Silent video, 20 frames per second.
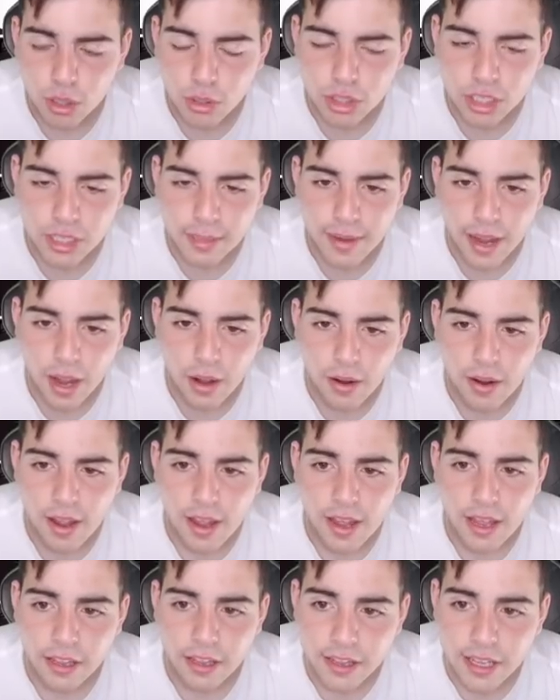to go check him out.
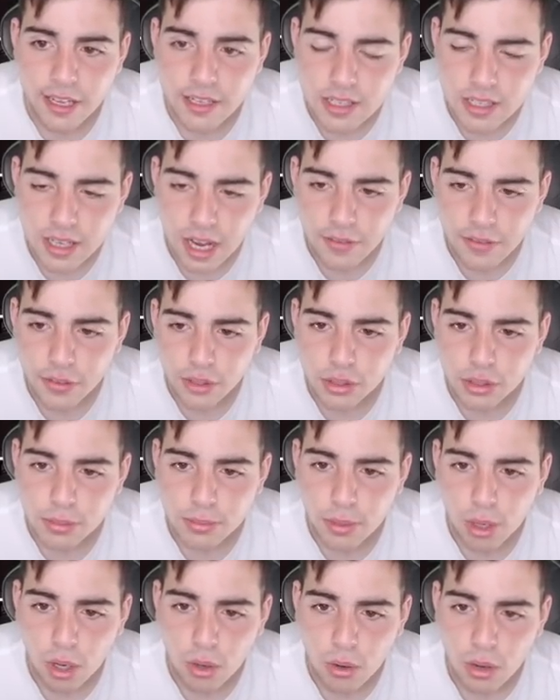This snipe filter,
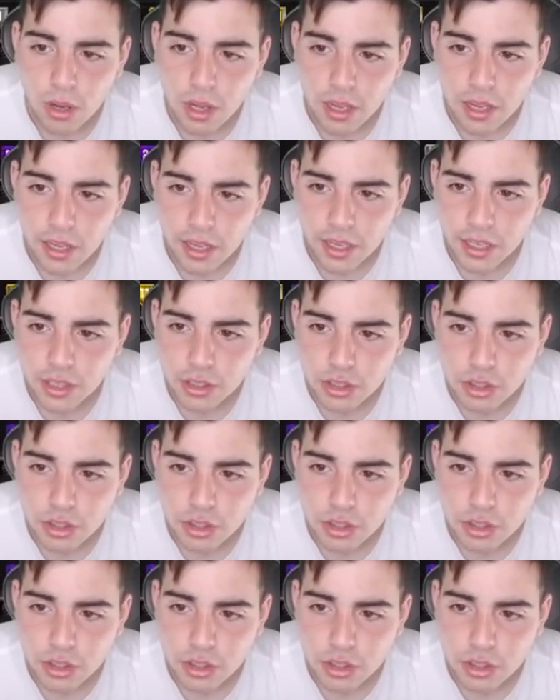bro, is